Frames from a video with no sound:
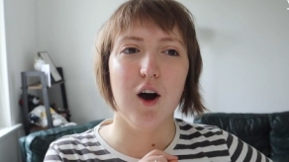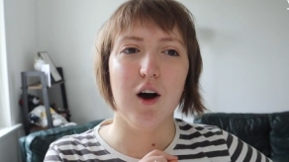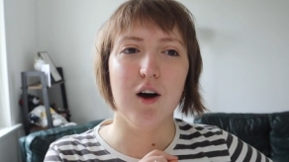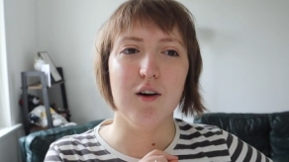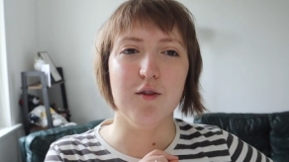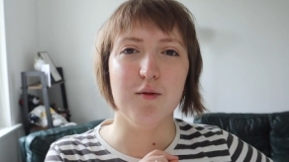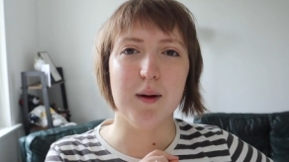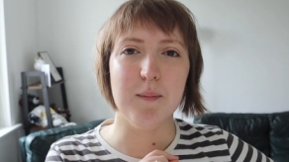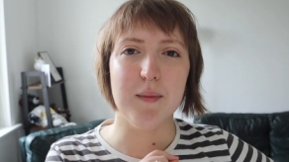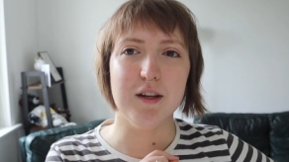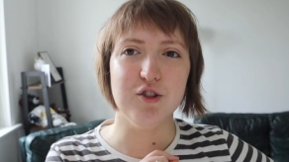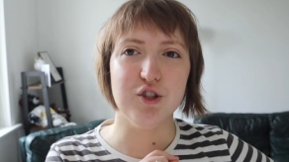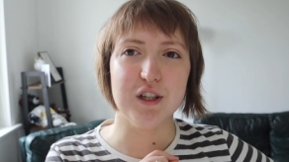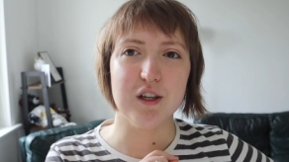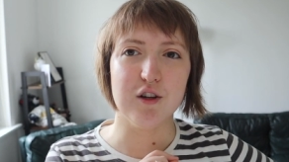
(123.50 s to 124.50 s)
of my
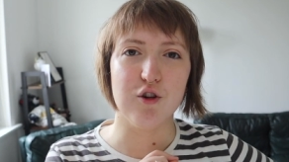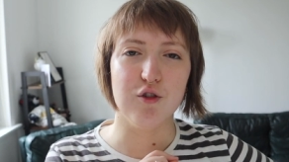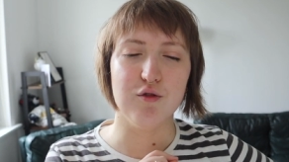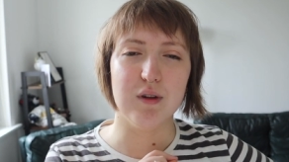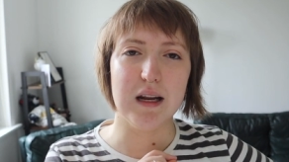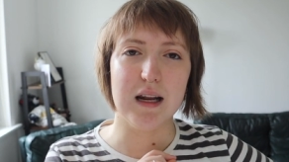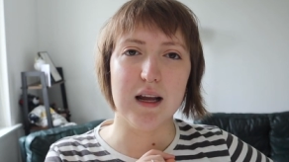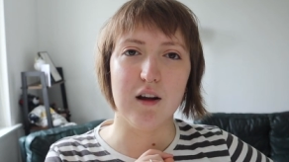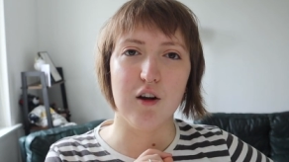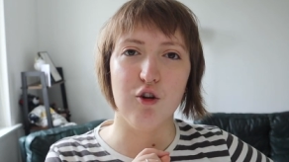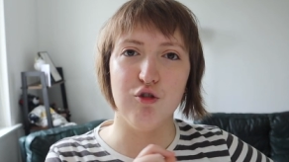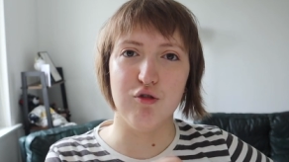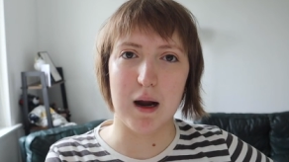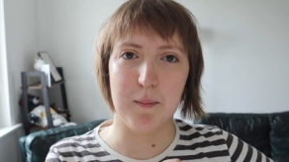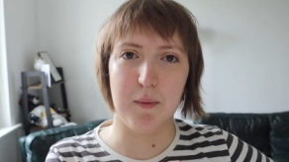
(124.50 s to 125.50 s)
mid-year reading
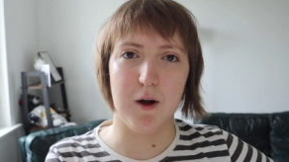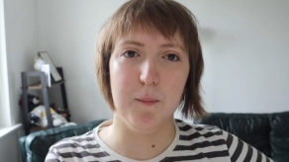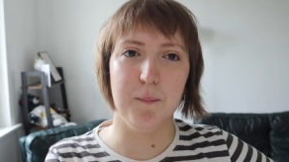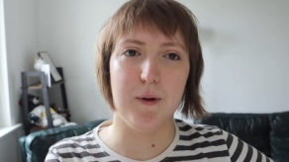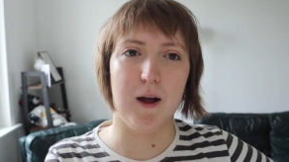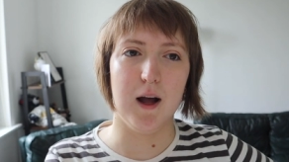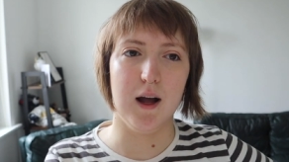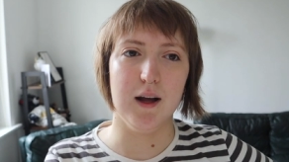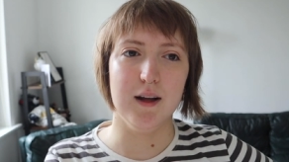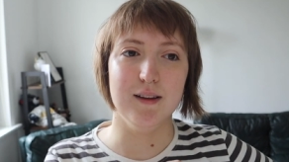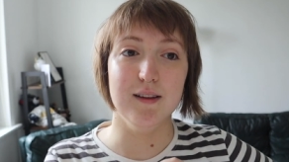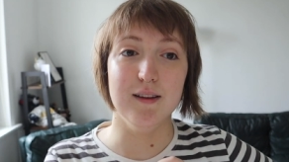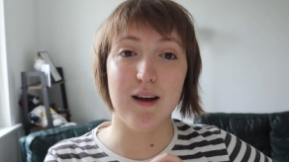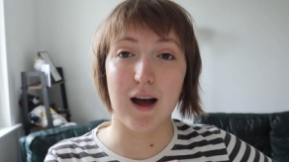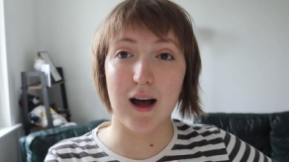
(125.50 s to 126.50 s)
wrap-up,
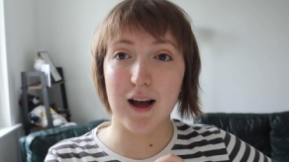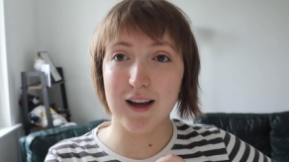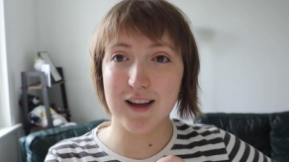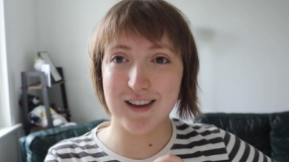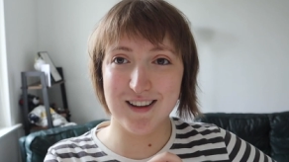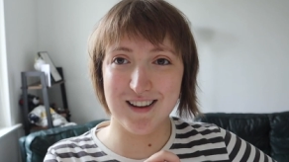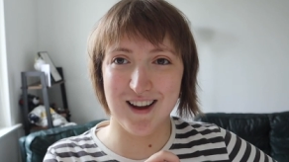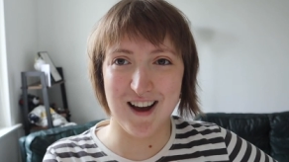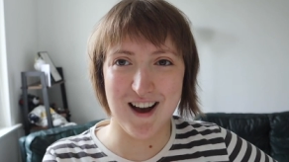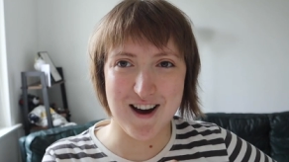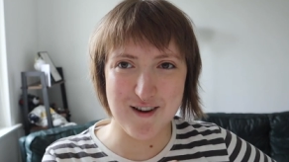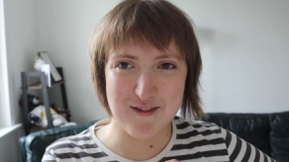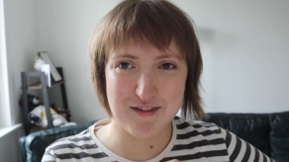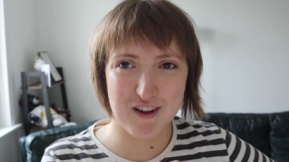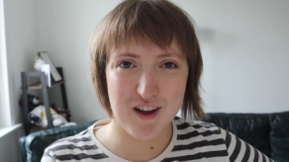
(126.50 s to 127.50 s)
and I
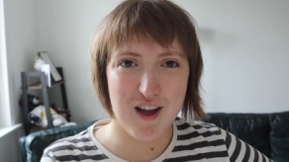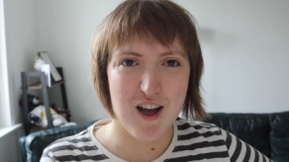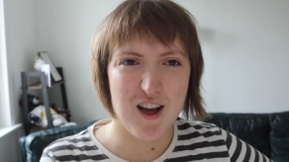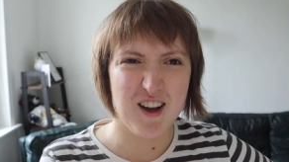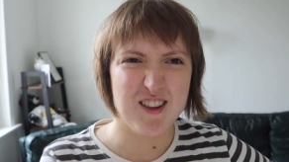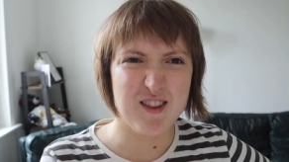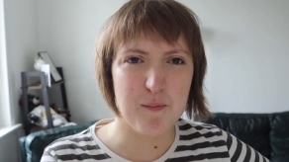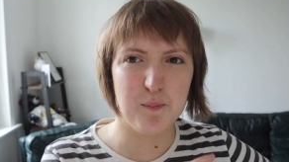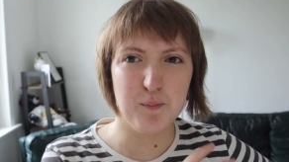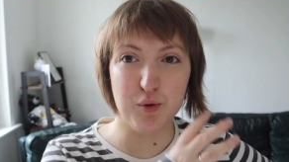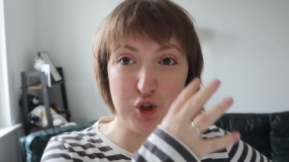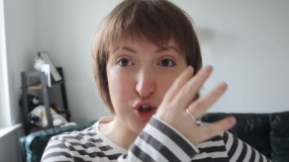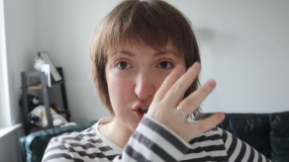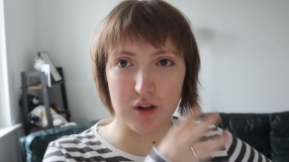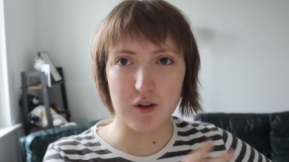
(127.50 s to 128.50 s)
have
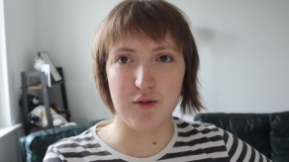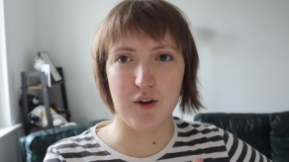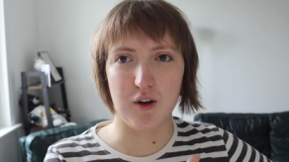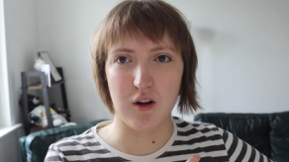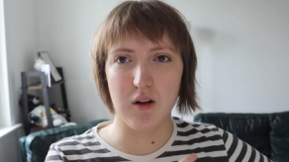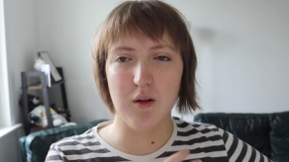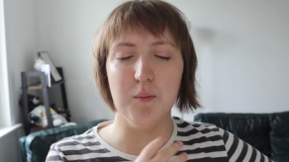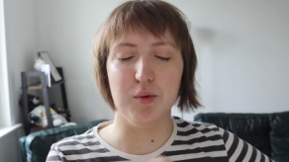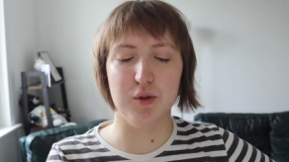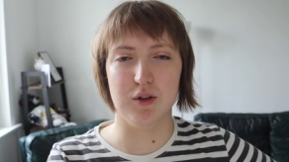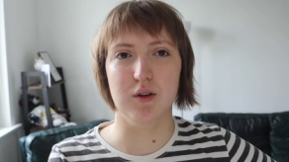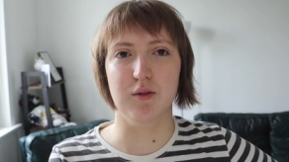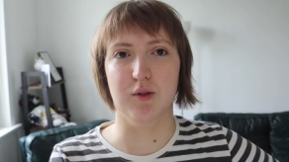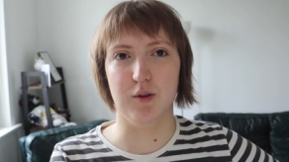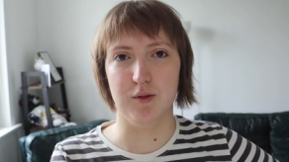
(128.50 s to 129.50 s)
beautiful,
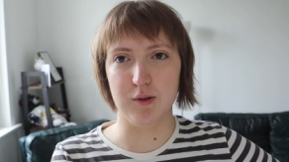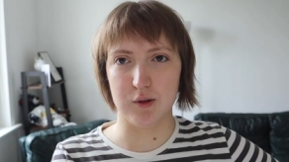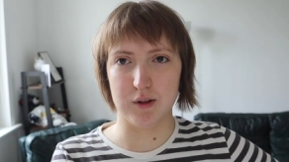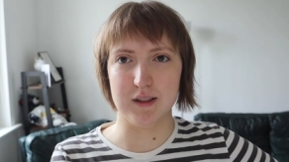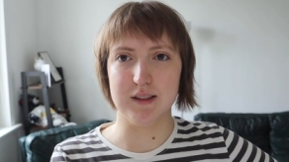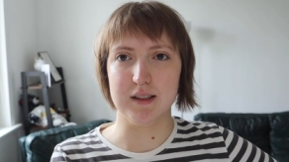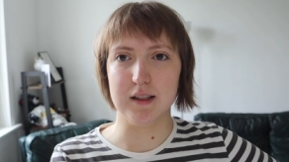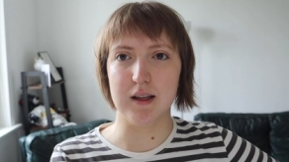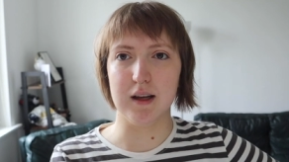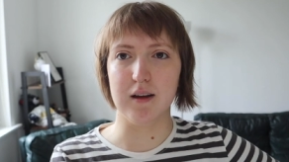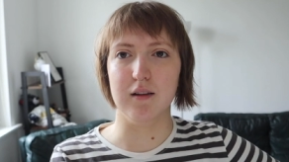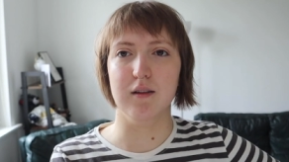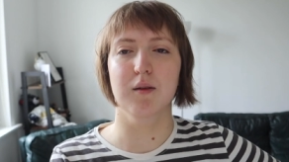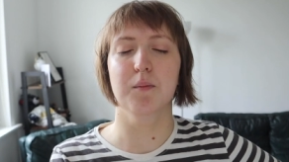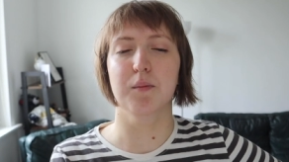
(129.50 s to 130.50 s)
beautiful
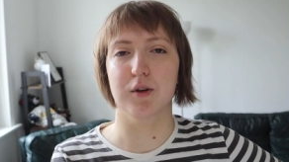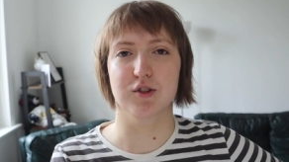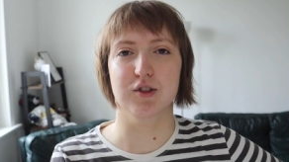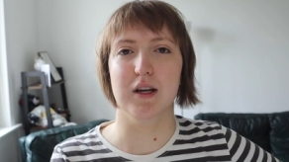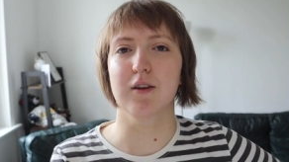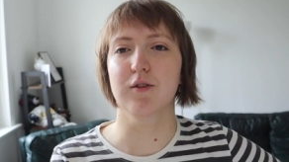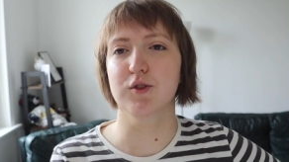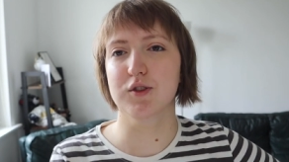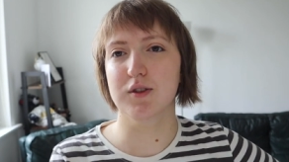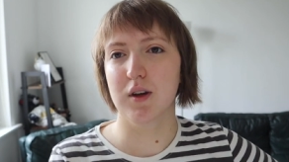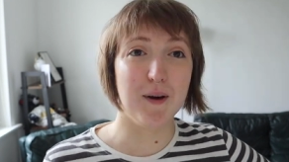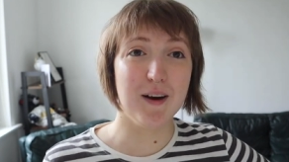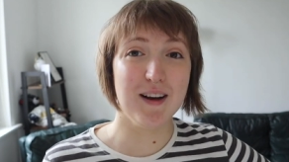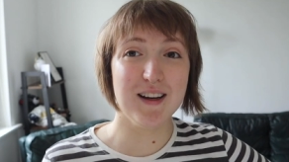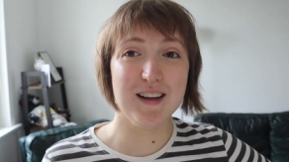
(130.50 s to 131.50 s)
floor-to-ceiling bookshelves,
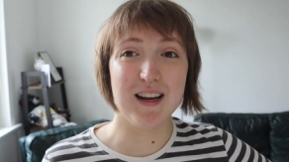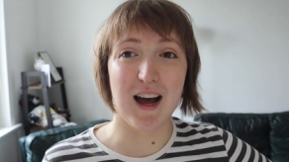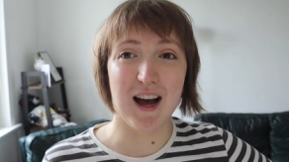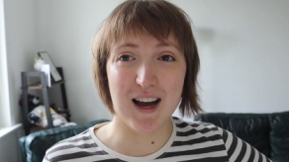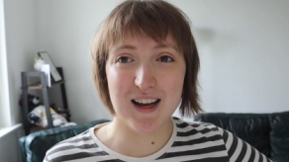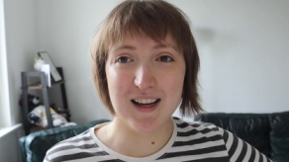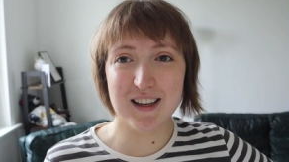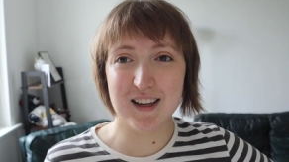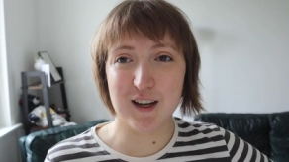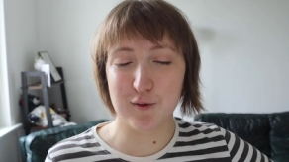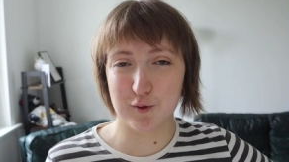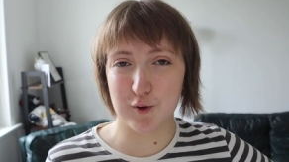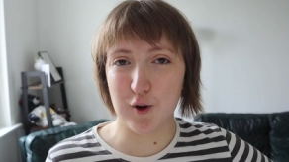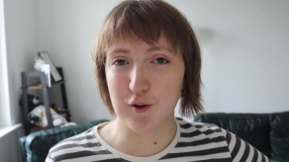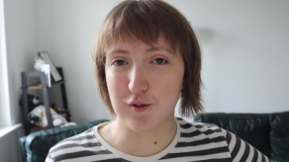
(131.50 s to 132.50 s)
but I
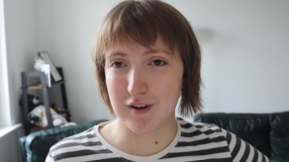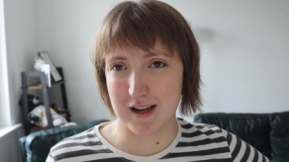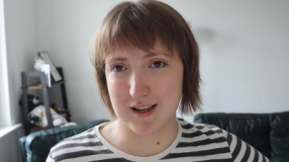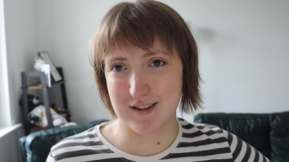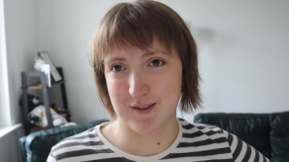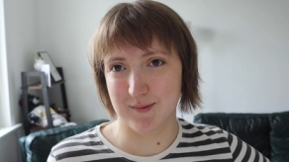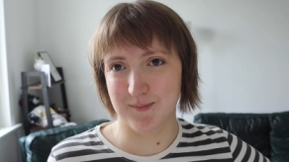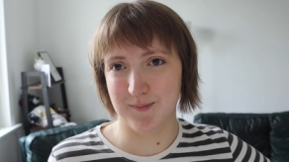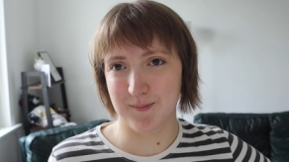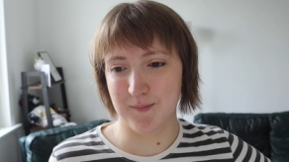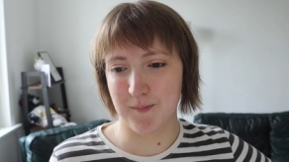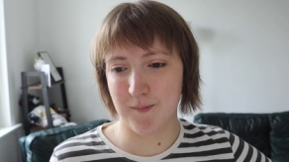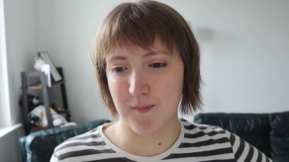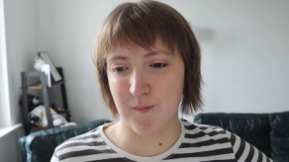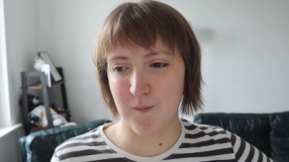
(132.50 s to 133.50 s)
have not read
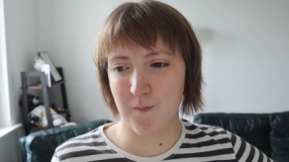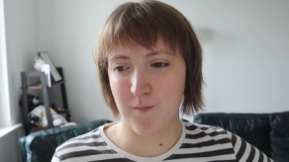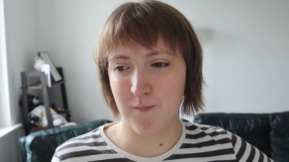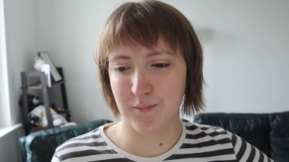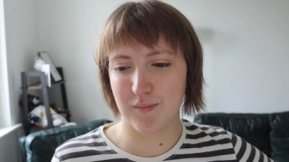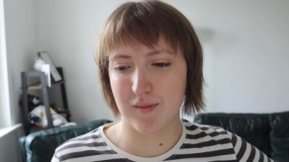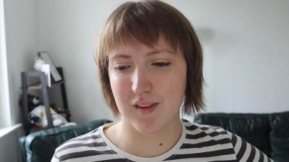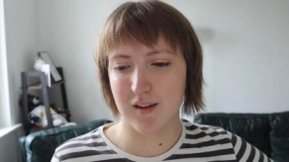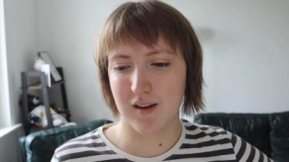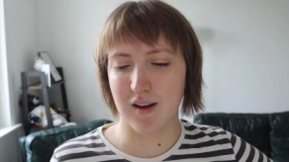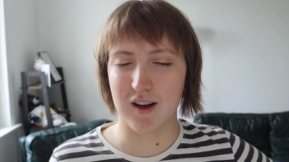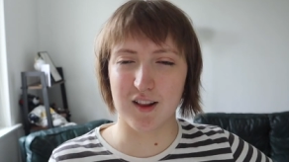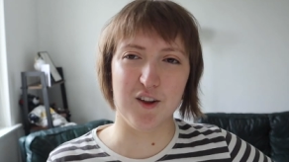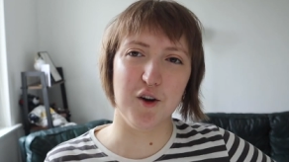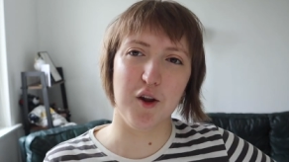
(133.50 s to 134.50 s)

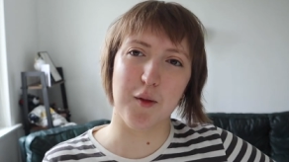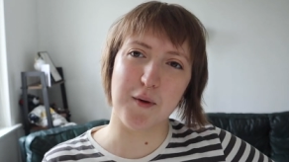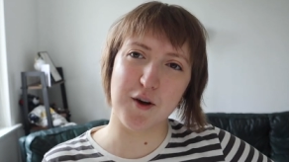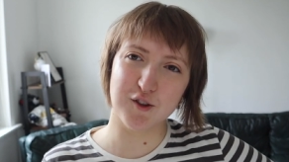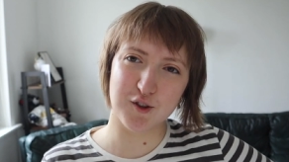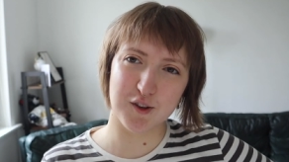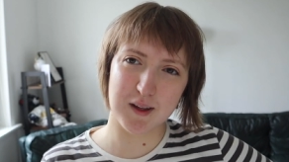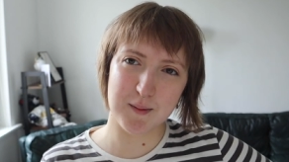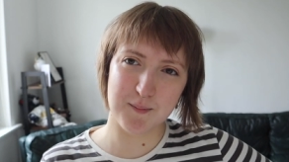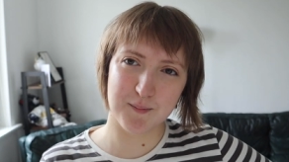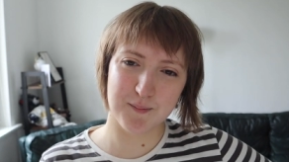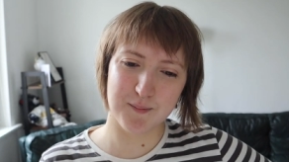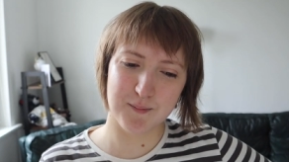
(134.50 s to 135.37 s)
a lot of the books on them,